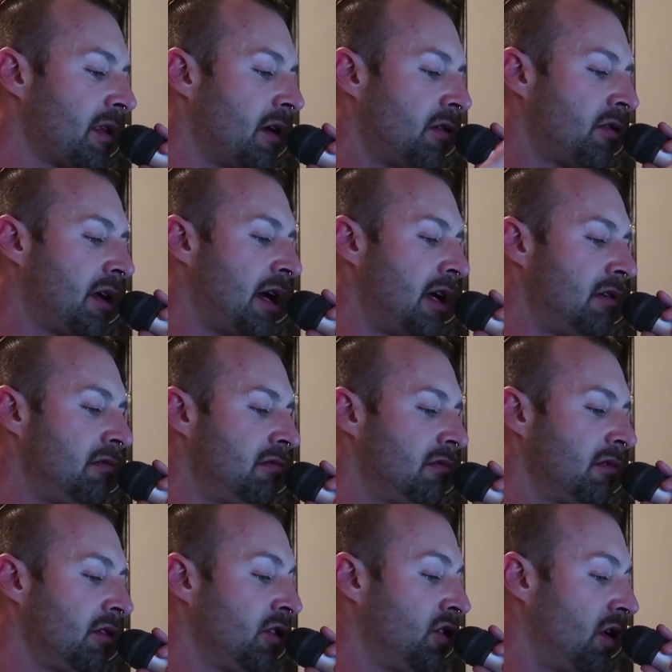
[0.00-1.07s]
Okay?
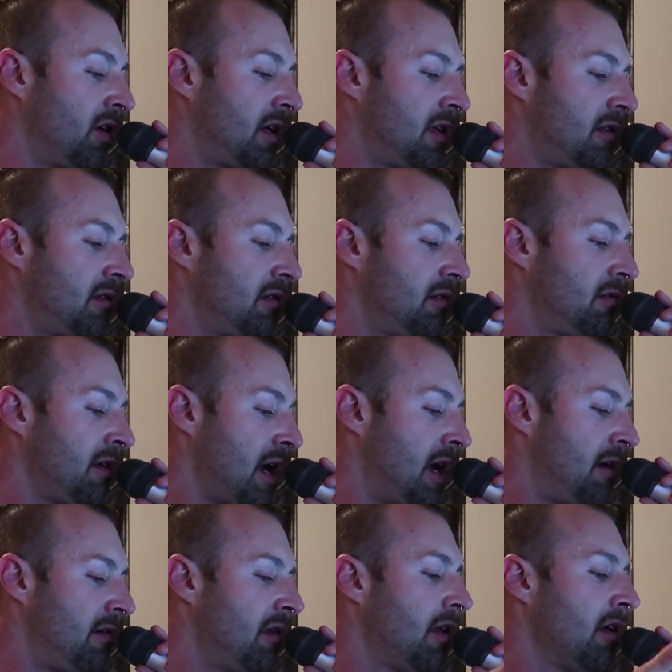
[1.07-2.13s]
Got it?
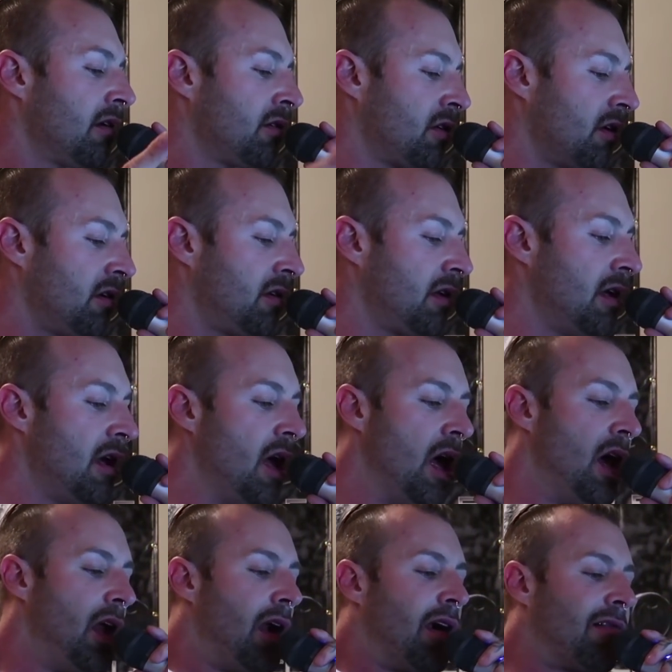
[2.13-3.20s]
Yeah? Good.
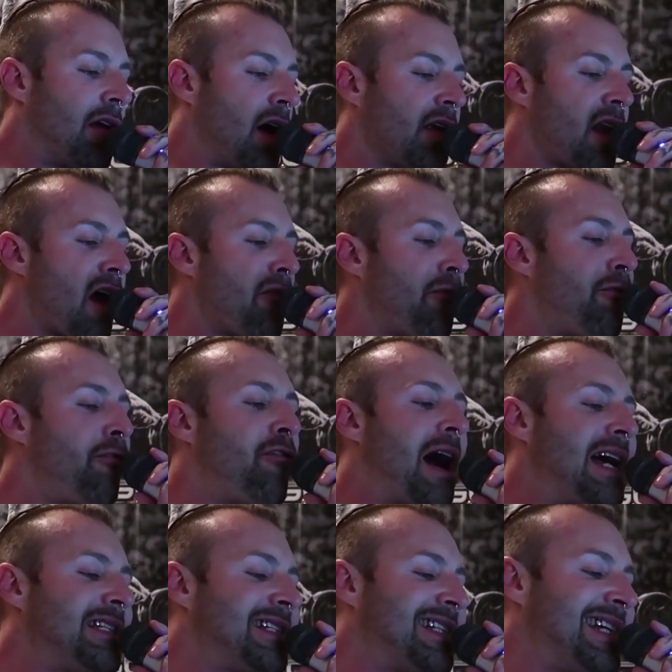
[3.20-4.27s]
Right.
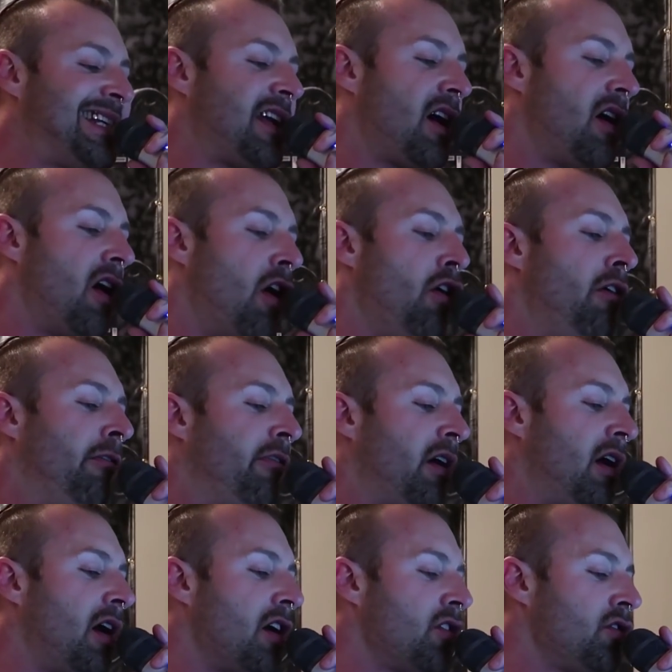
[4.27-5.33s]
Fasted
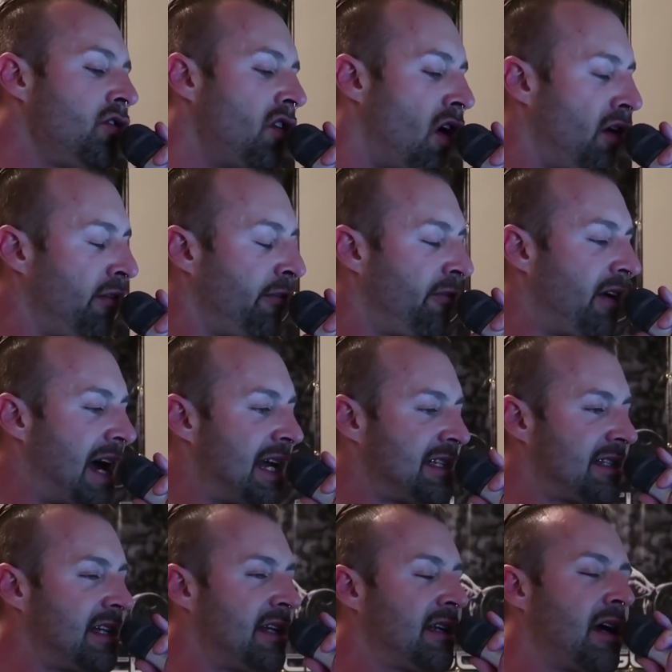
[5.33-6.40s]
over
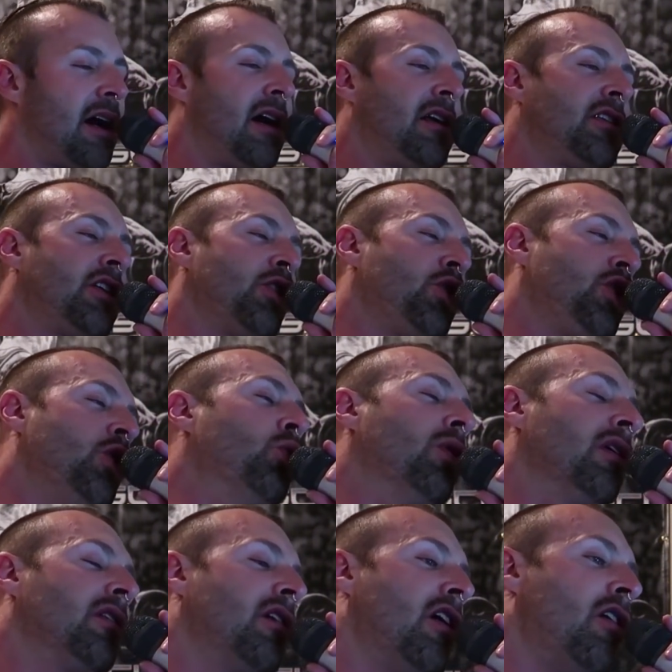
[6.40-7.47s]
non-fasted cardio. You
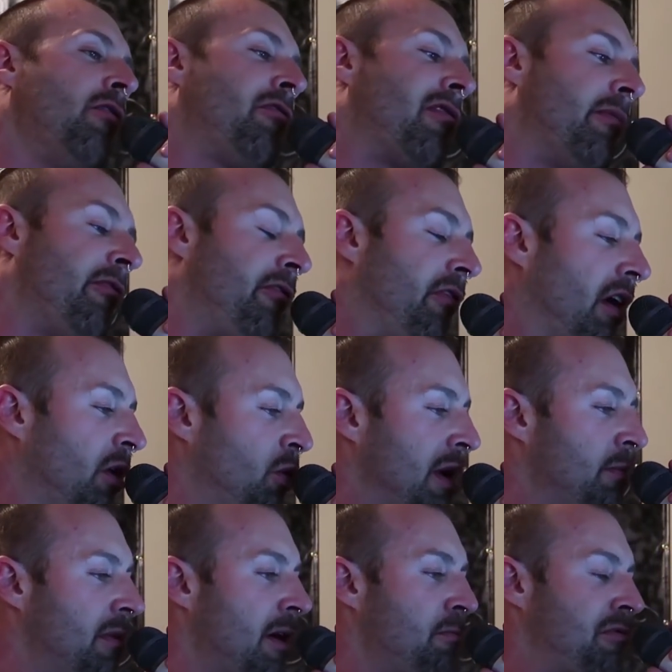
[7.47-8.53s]
will know from
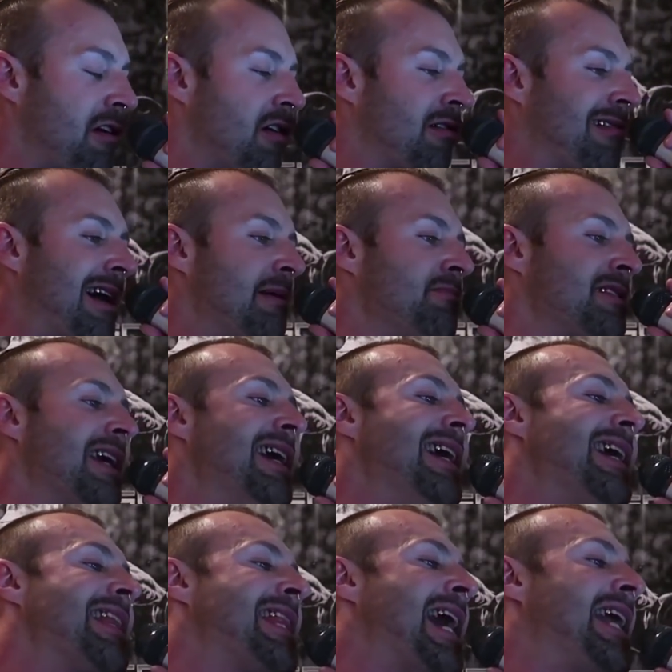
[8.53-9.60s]
following my programs
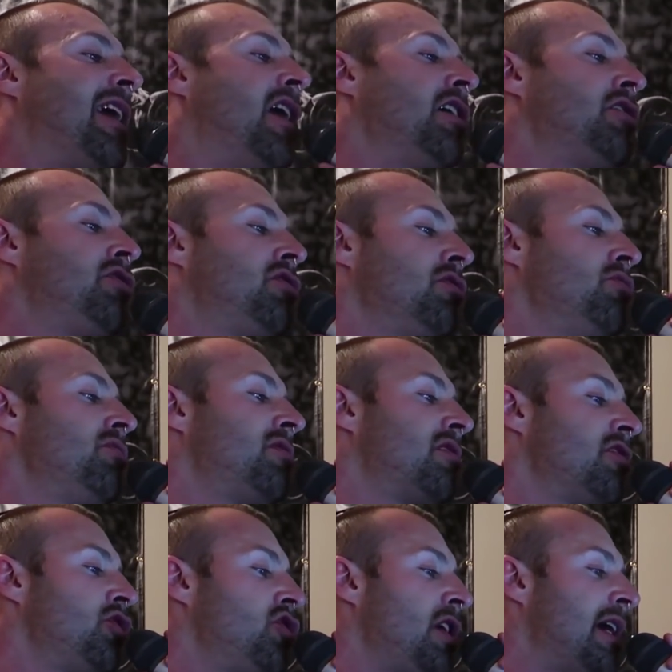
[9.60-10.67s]
that I do
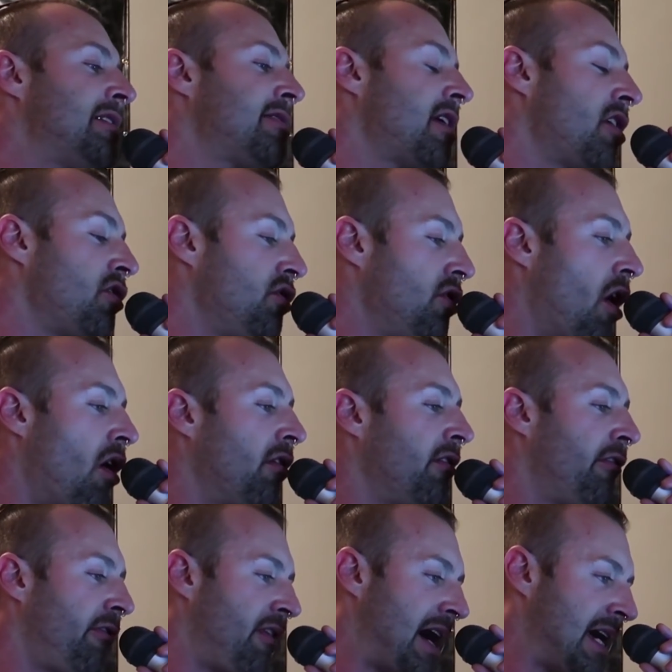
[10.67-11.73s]
suggest
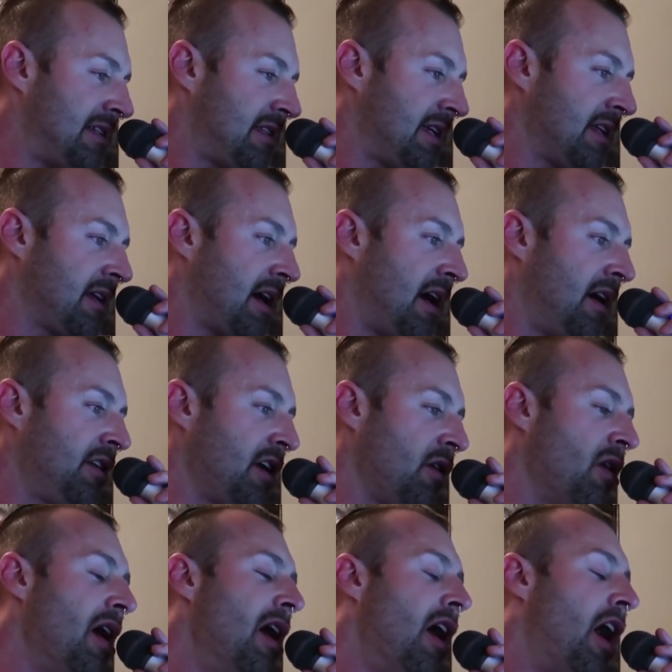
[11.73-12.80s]
non-fasted
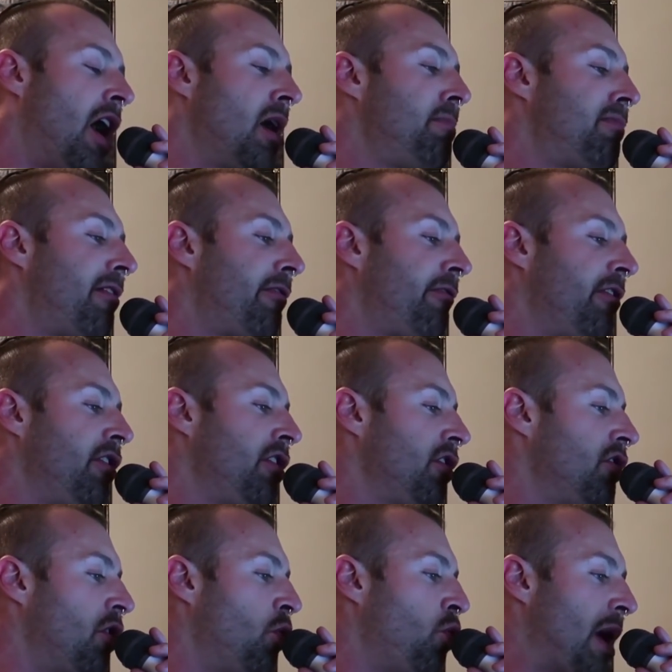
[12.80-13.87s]
cardio. I prefer
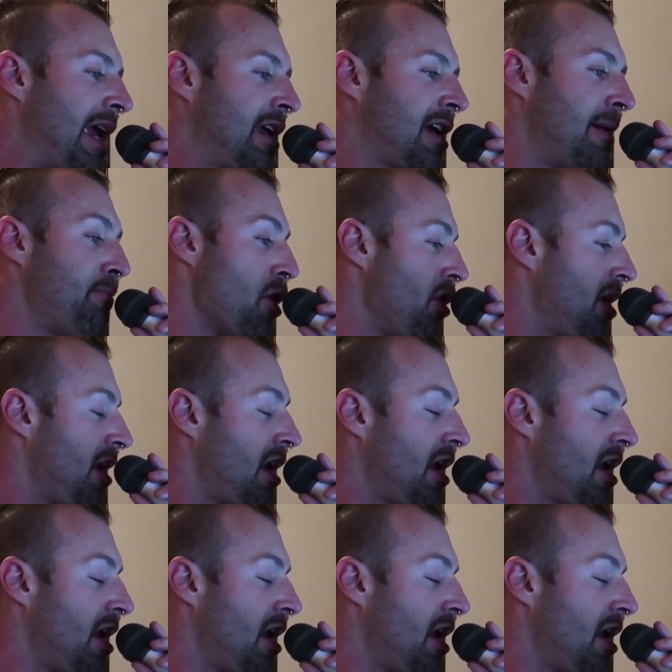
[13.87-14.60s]
you to wake up